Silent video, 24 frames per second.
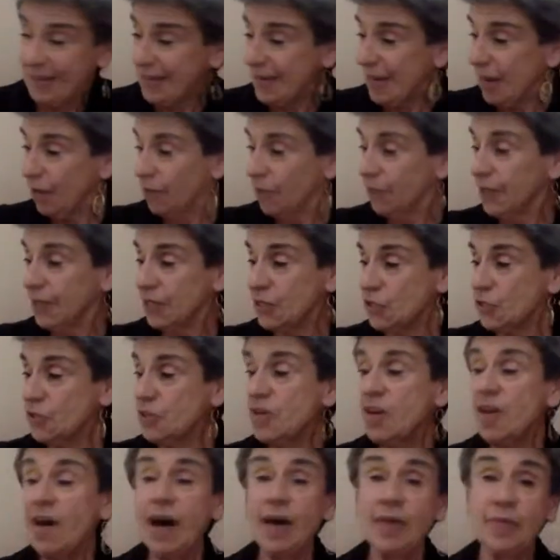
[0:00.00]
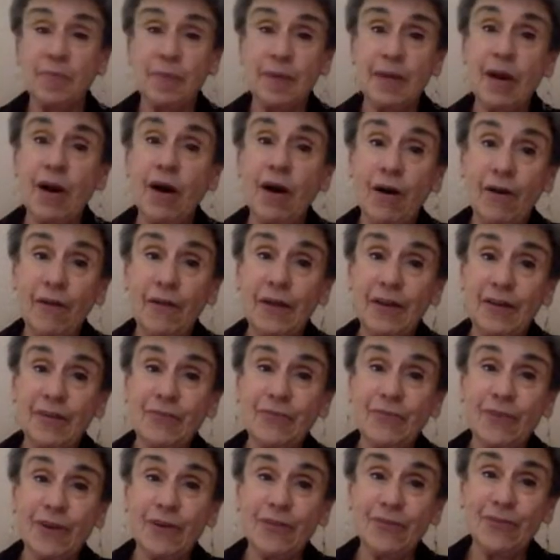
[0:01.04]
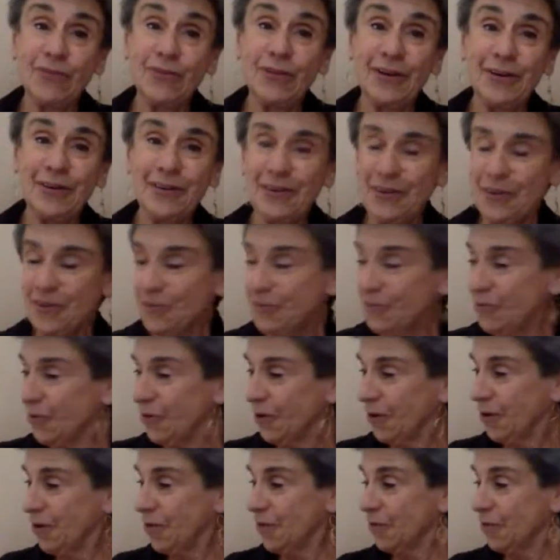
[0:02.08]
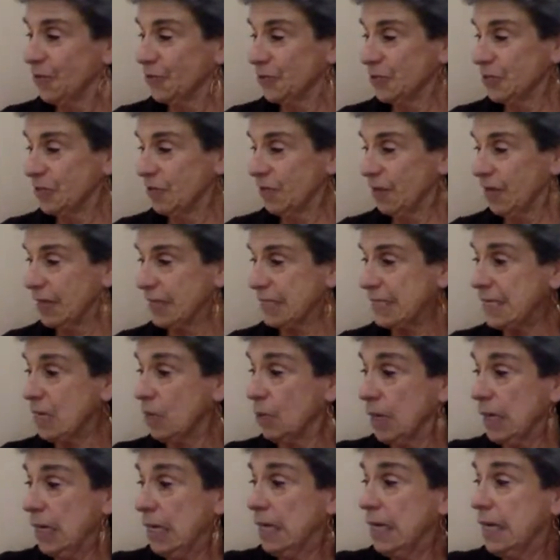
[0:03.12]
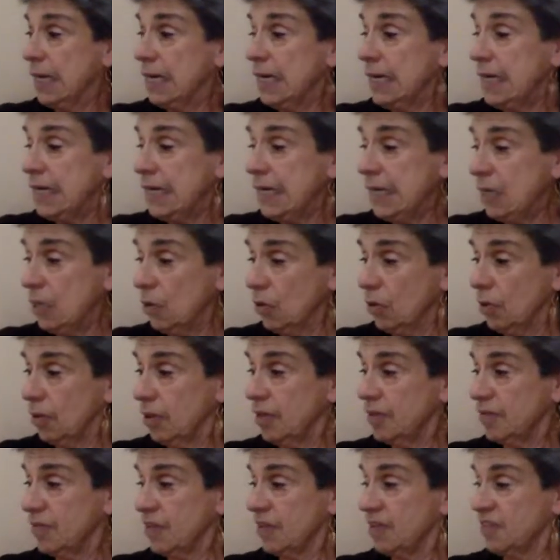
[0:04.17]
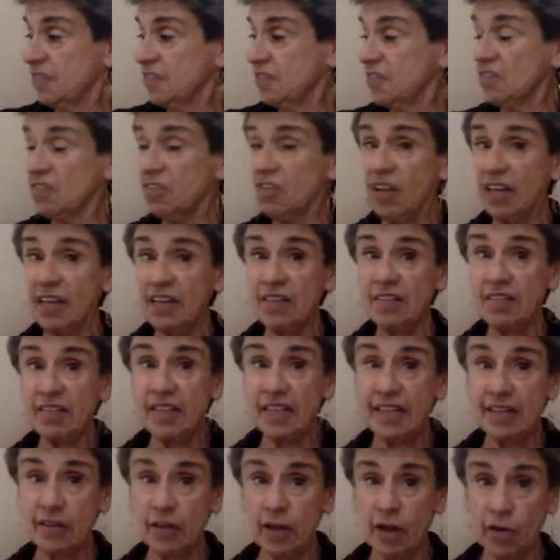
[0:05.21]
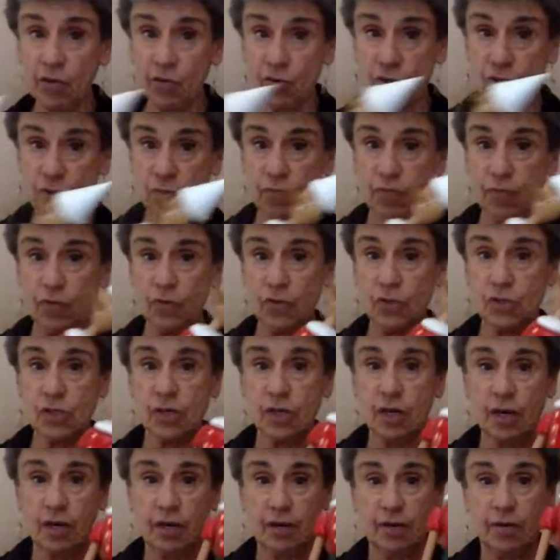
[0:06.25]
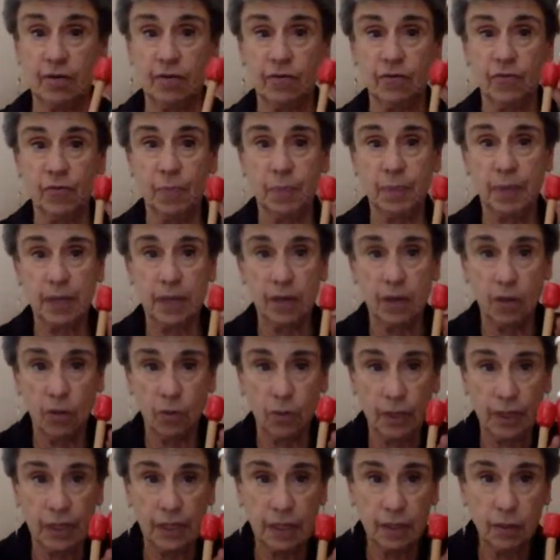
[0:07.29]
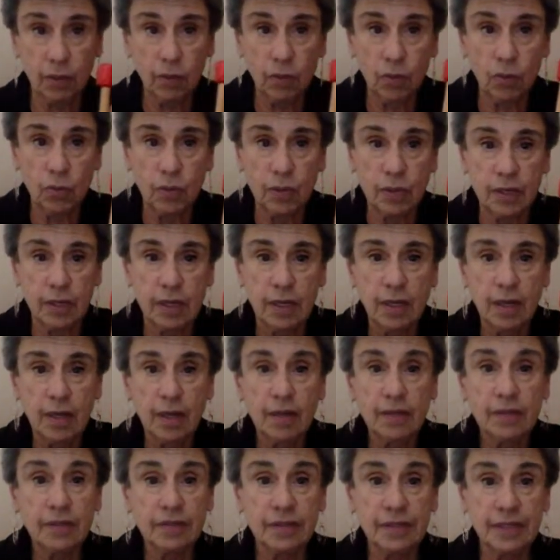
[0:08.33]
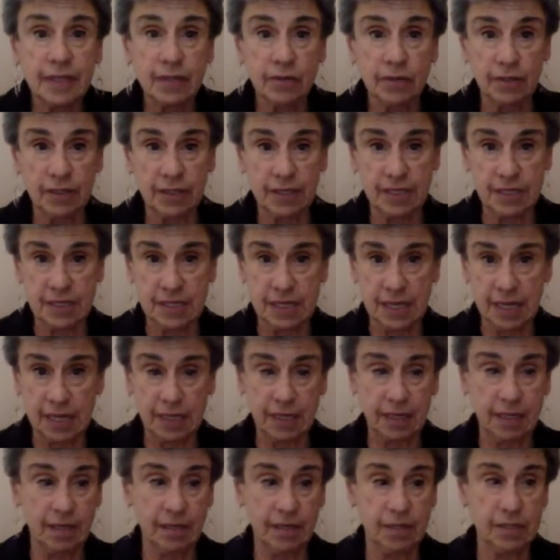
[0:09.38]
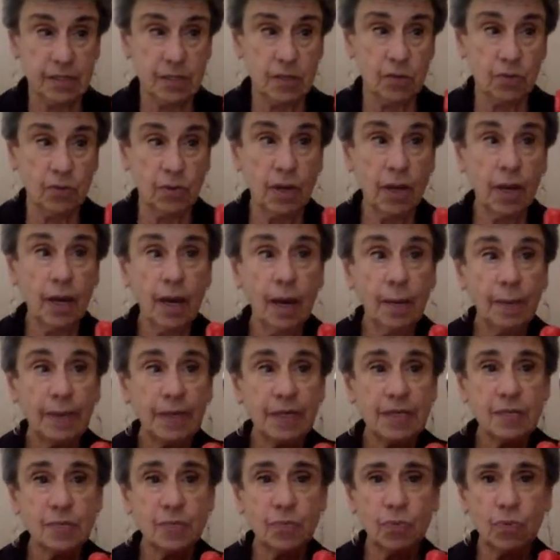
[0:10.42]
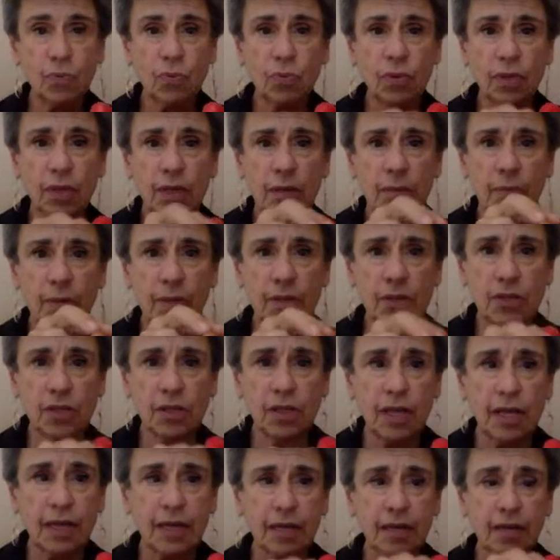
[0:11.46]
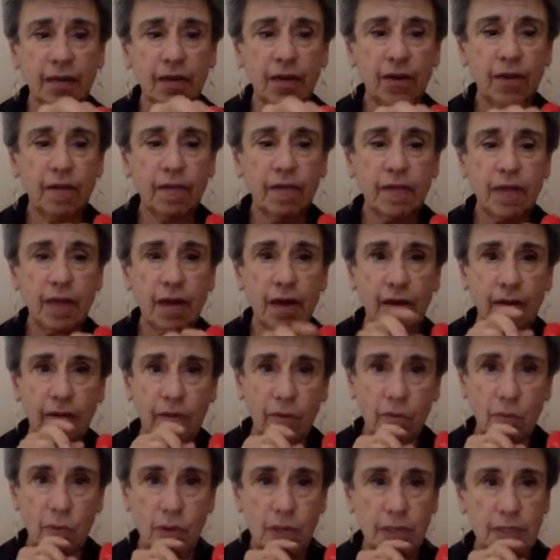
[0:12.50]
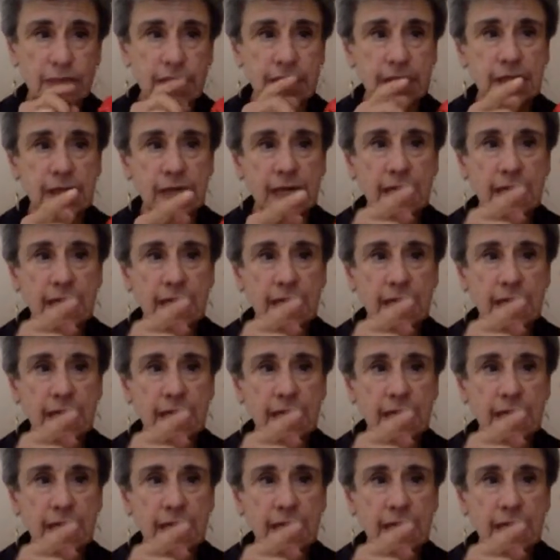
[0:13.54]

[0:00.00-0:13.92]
Now, that should not be all that far-flung for those of us. Now, here is a slightly larger version of Pinocchio who could literally stand on his own, but he's pretty much like the other ones.